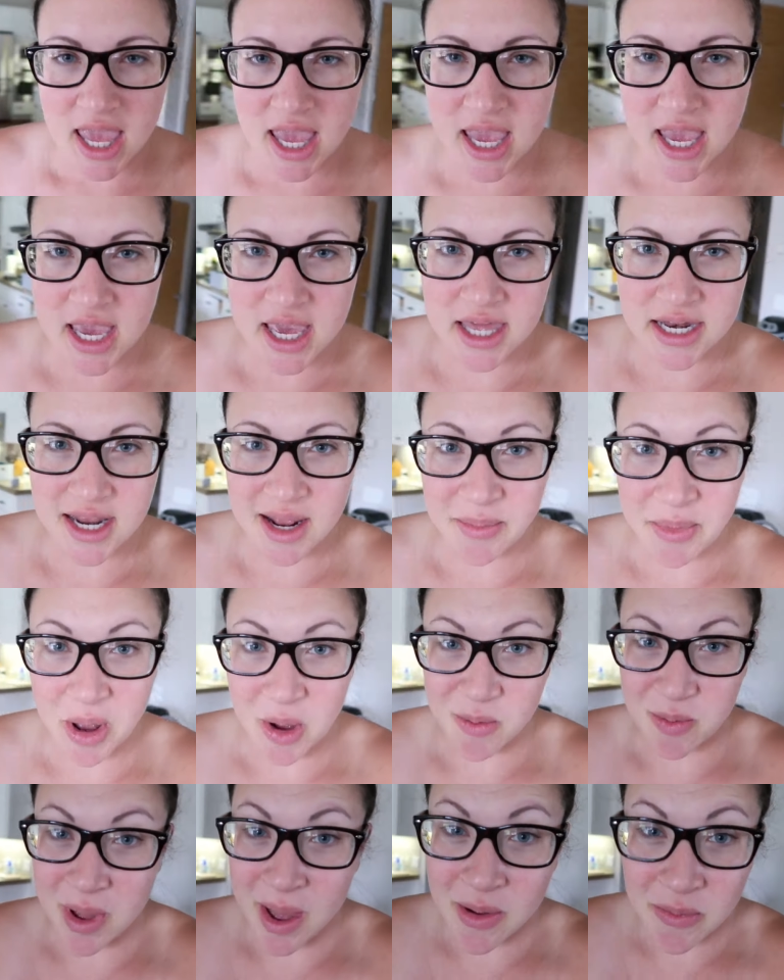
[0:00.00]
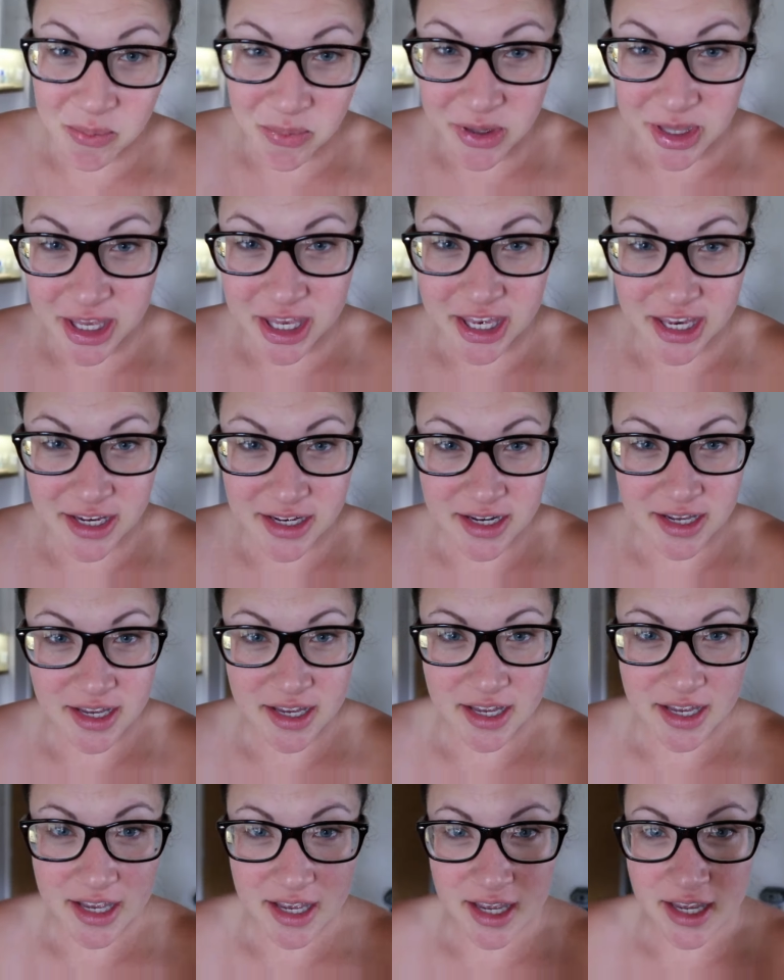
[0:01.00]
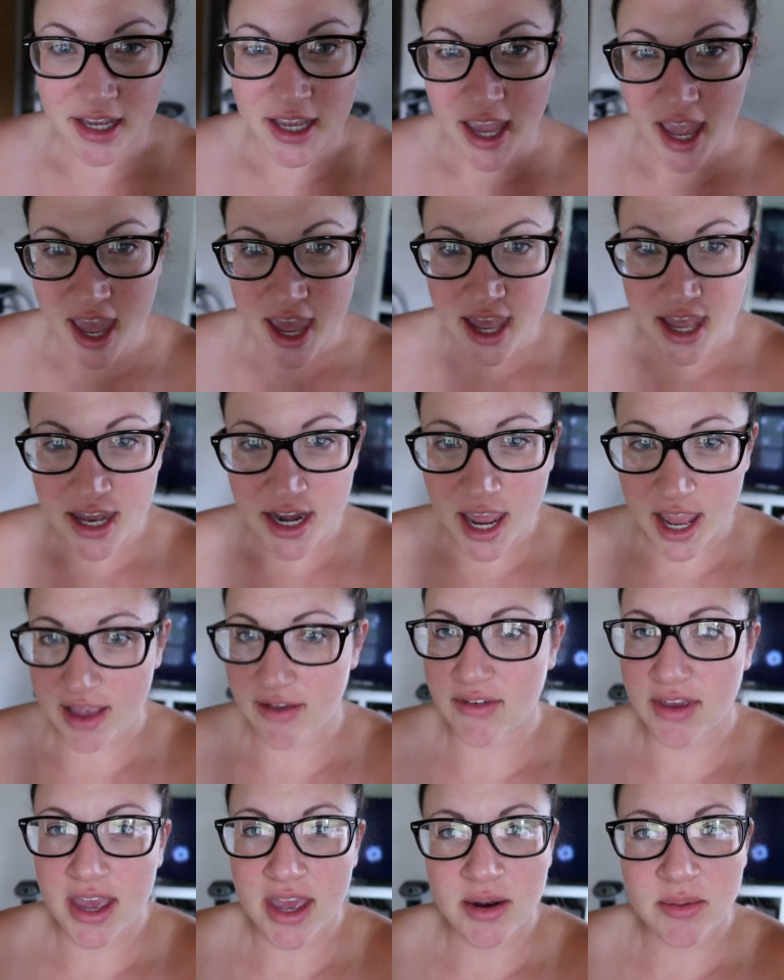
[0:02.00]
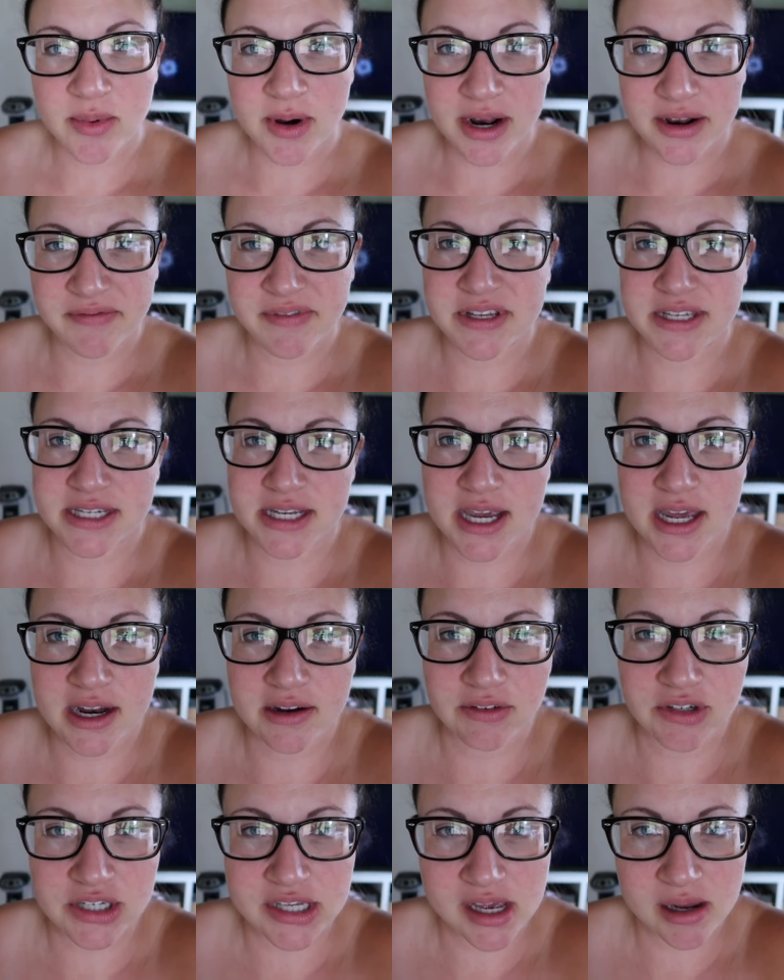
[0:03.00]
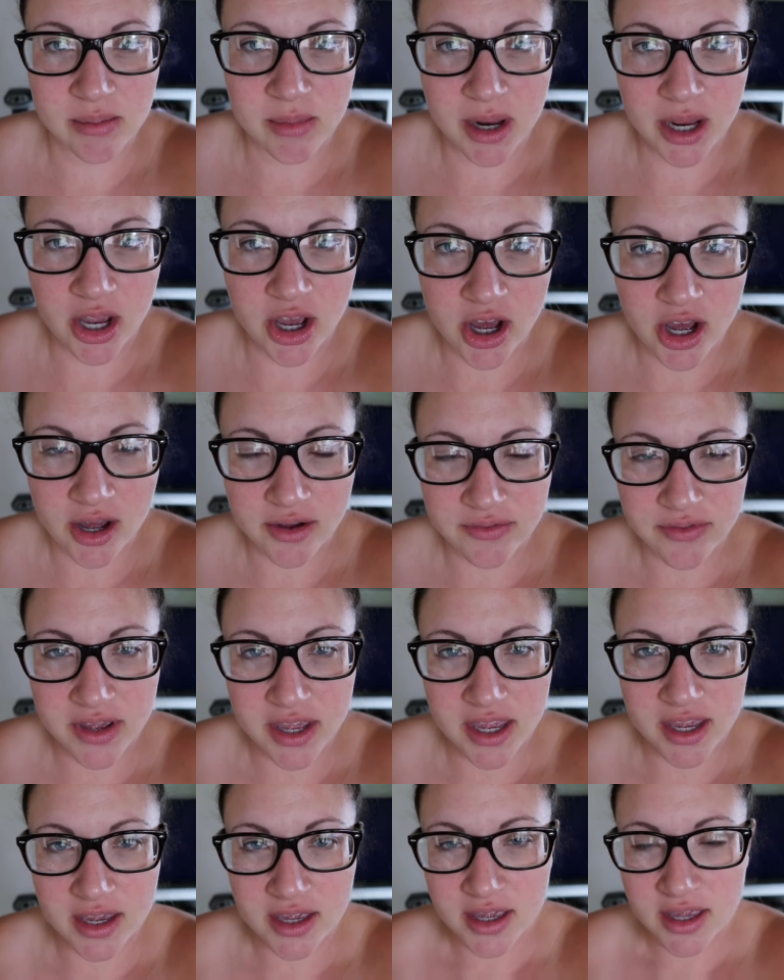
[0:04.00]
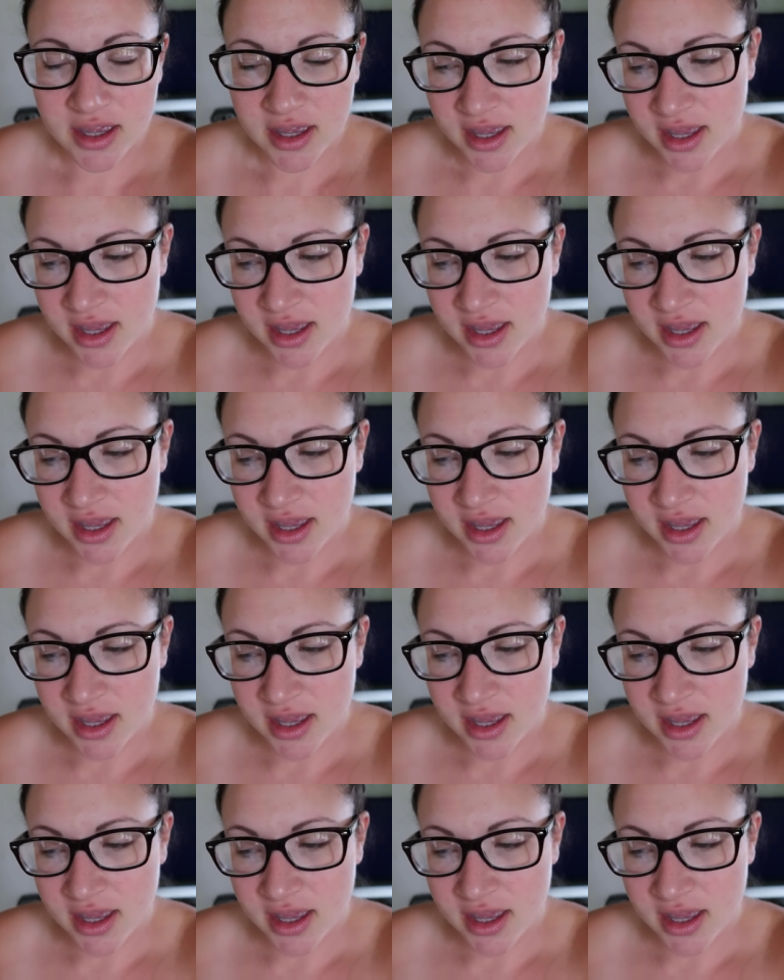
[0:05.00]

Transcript: And I'm now pumping again. I haven't had breakfast yet. I've just had my coffee,